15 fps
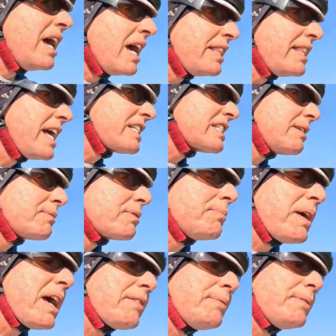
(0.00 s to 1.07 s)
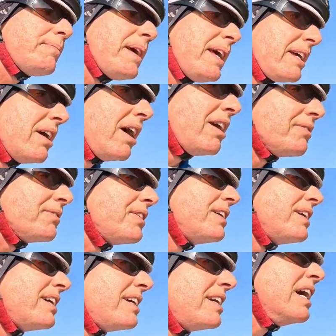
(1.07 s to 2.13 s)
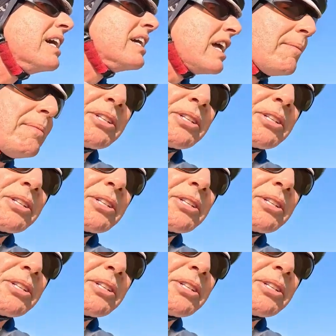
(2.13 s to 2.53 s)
and that seems to have been paying off. Now,